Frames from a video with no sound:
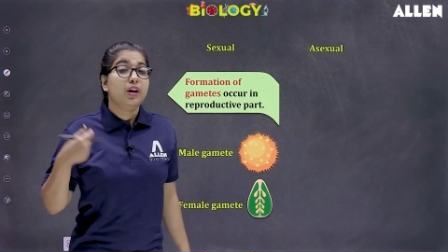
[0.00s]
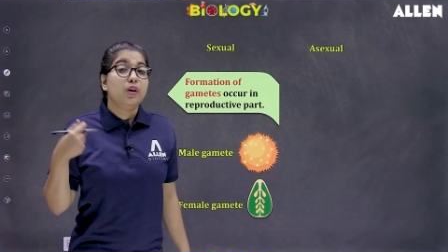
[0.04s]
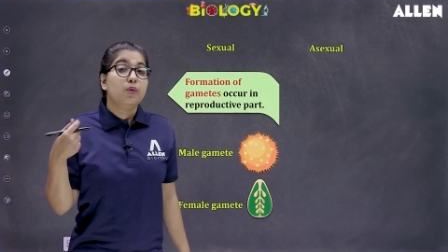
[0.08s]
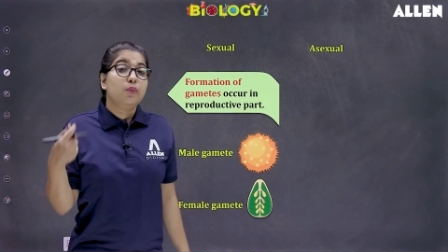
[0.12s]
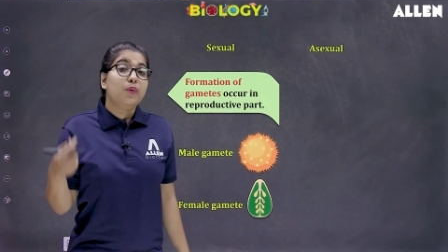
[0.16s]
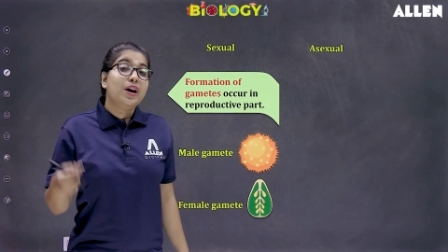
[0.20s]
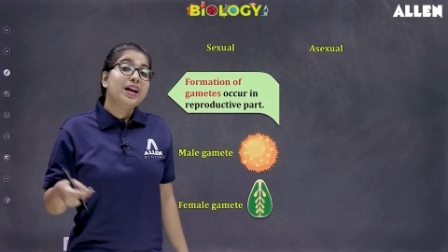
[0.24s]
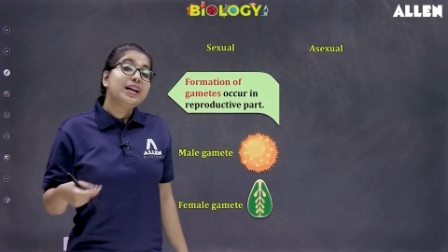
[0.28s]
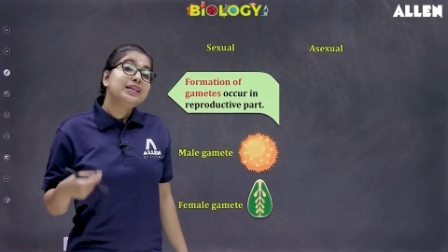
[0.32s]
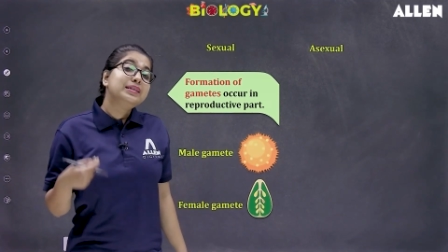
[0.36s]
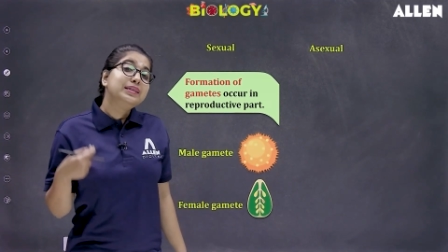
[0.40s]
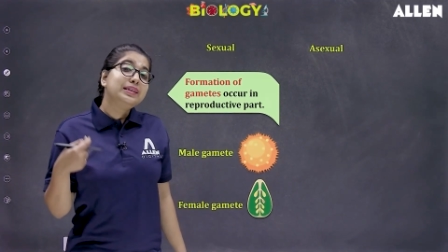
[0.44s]

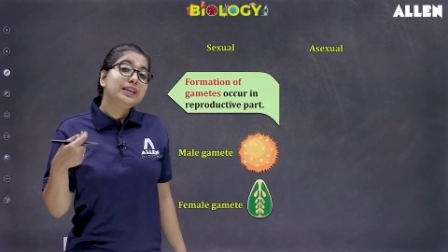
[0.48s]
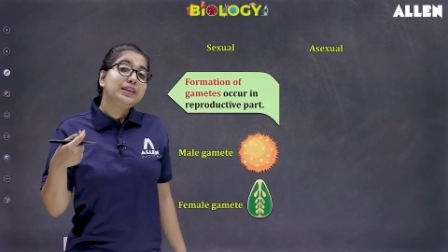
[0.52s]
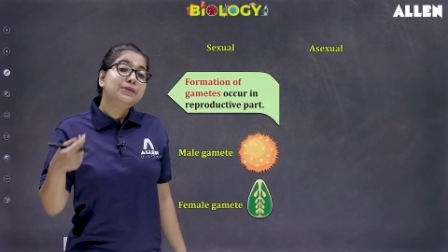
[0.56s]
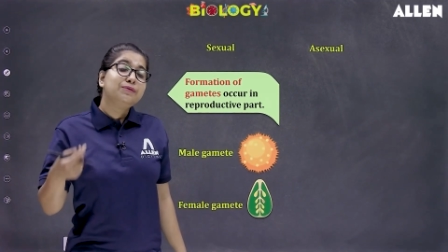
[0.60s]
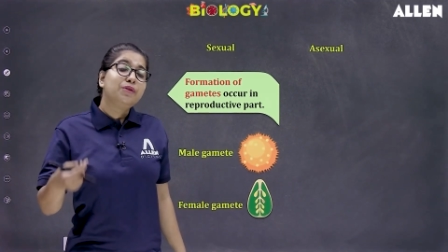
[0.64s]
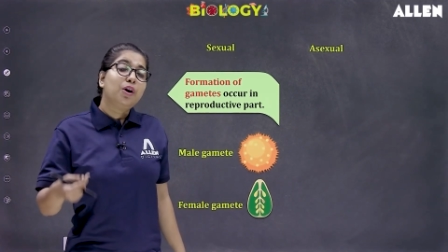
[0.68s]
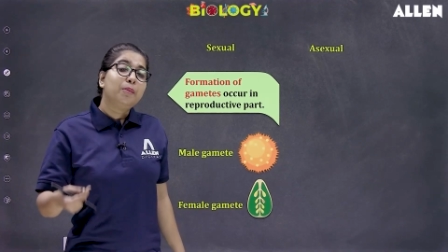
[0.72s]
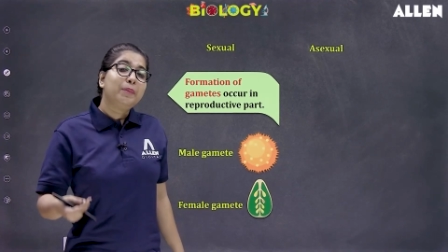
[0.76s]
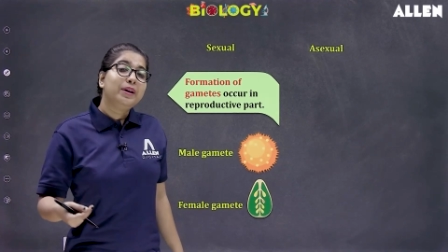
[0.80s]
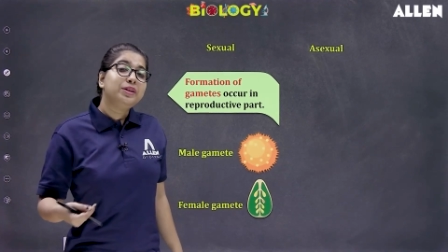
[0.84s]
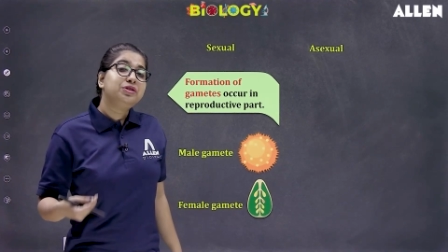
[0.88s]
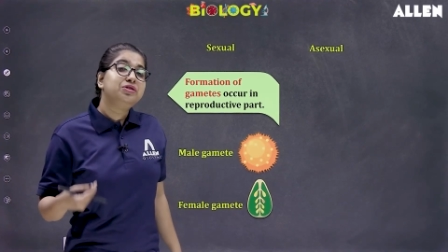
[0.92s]
Where is this
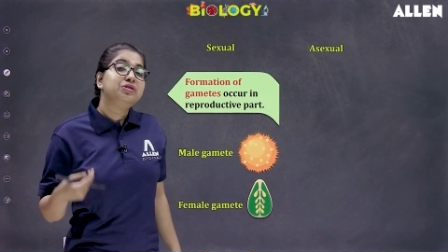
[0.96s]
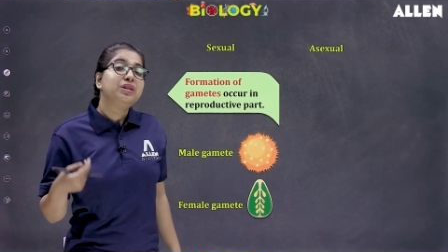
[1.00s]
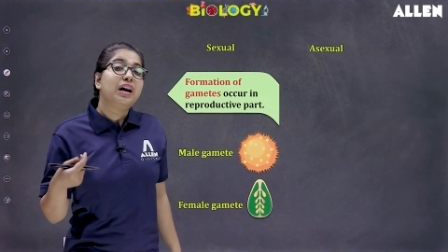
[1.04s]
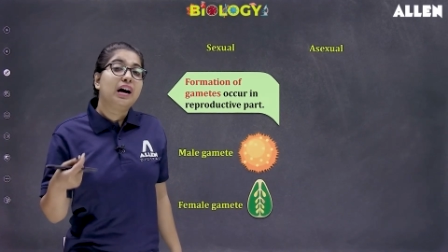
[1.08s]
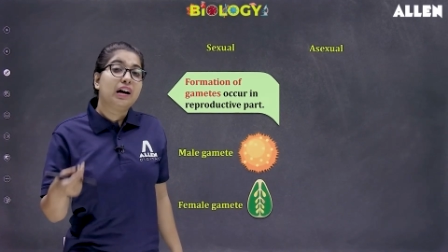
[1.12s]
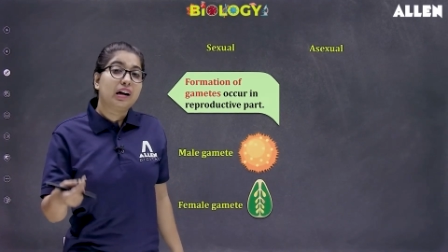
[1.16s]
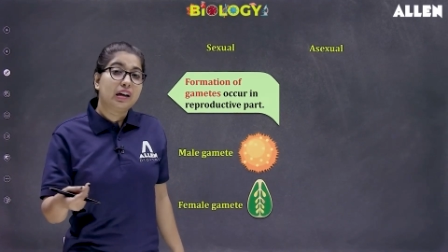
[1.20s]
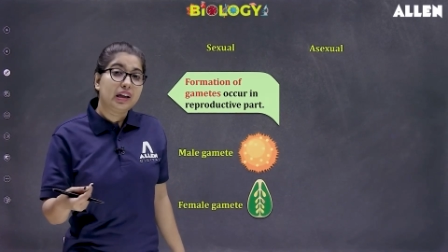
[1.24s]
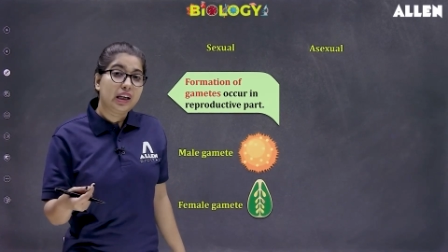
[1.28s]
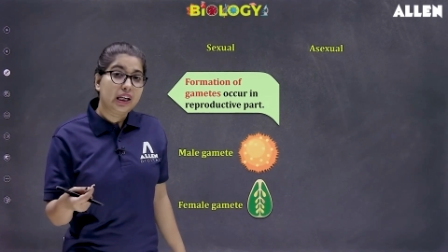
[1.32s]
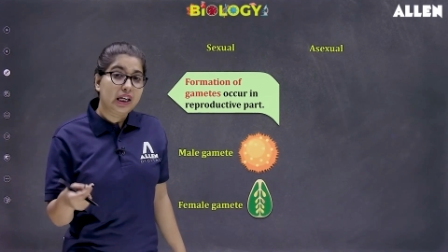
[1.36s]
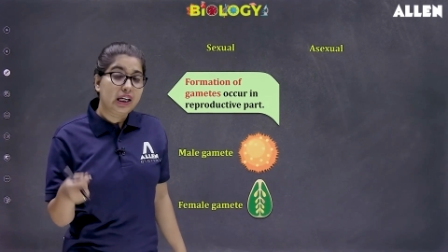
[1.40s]
formation
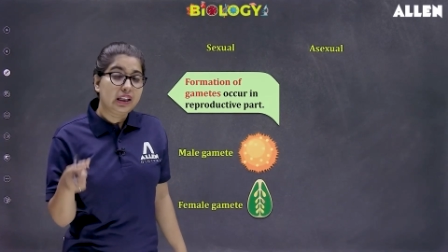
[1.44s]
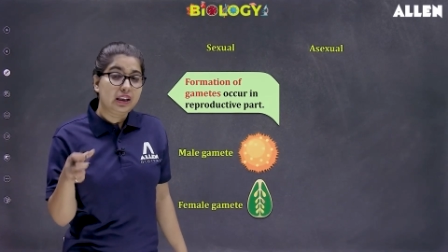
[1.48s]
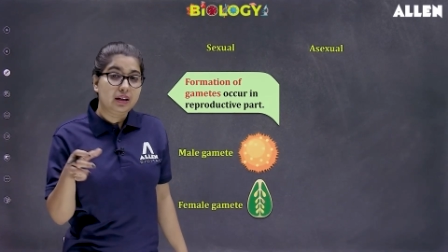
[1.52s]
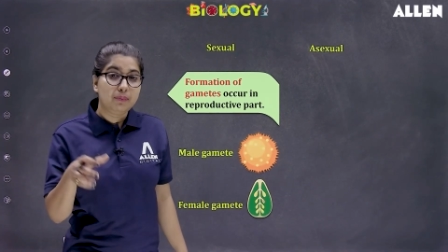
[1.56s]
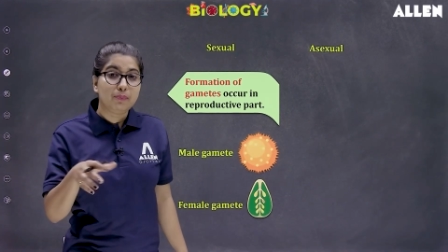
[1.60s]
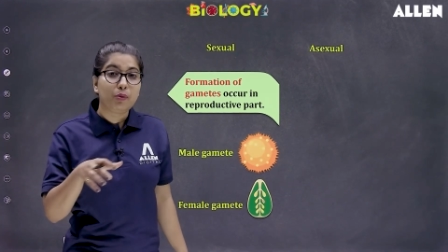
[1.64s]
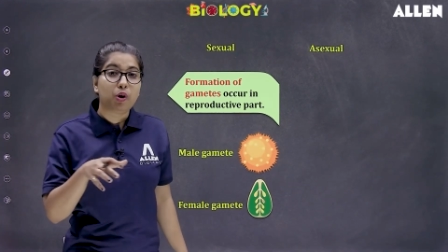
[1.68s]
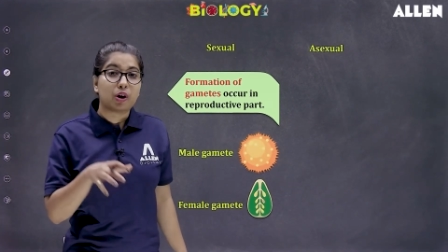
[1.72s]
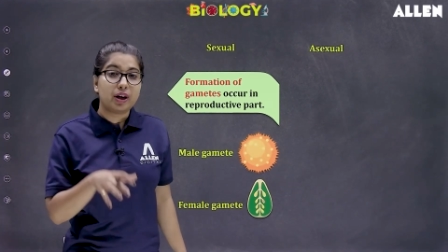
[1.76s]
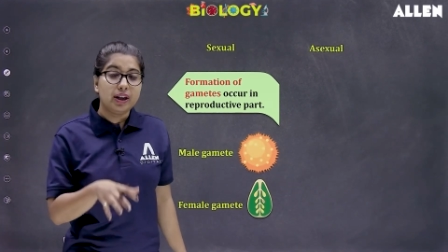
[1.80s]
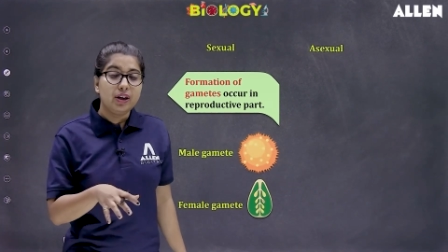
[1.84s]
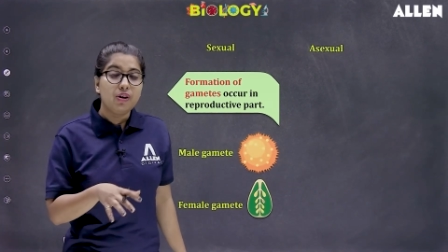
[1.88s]
occurring in the
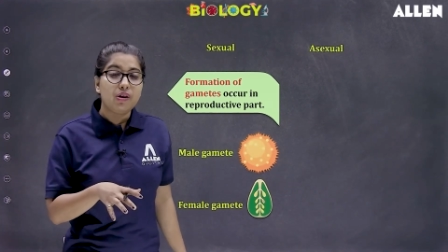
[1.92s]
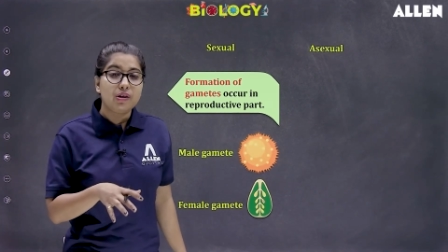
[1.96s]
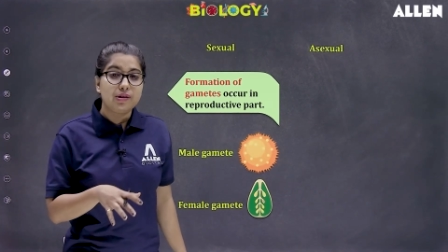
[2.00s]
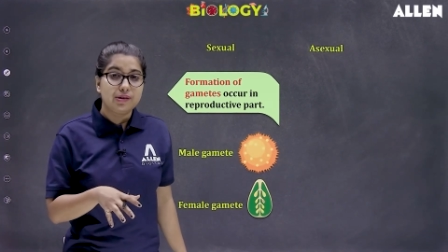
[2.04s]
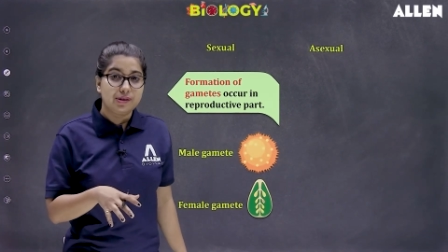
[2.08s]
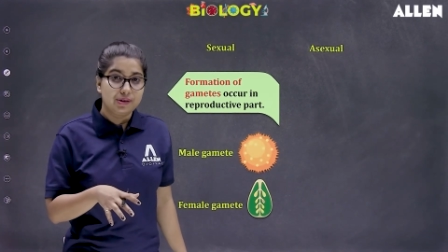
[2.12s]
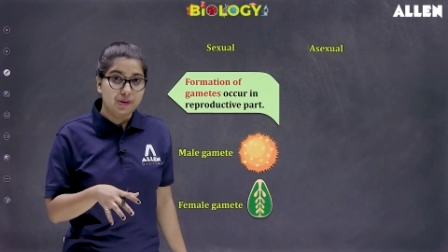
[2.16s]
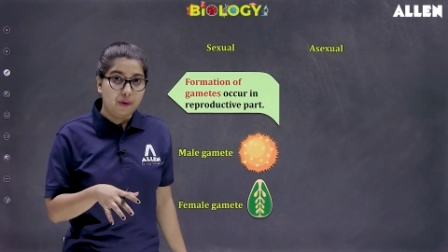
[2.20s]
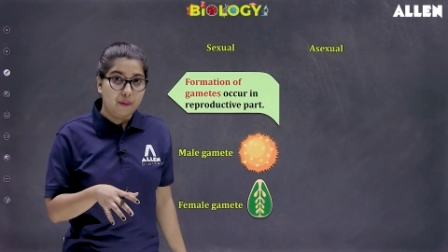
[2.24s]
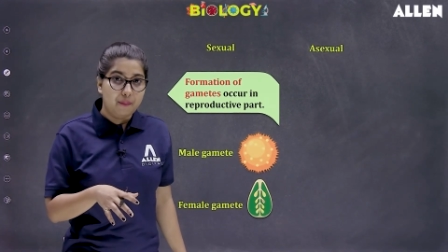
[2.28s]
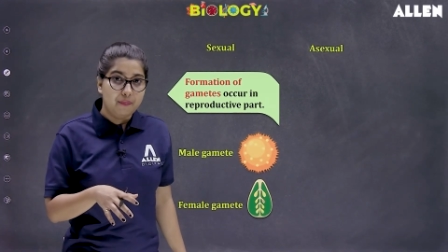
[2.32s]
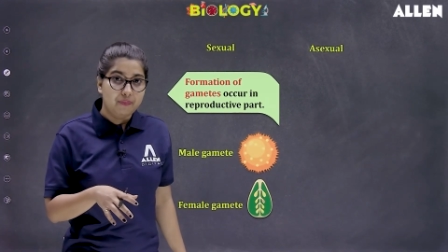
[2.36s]
body
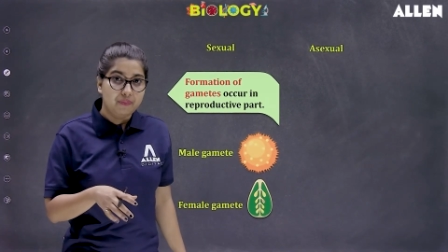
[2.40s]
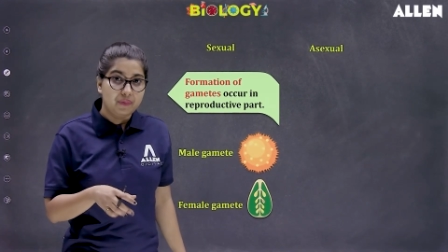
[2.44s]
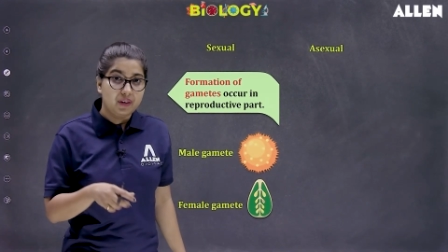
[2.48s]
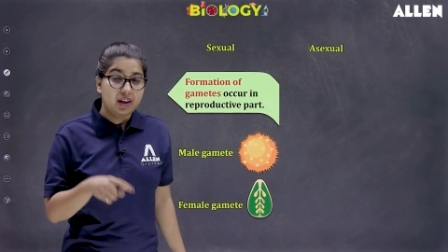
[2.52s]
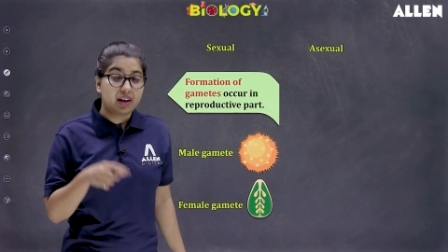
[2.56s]
also?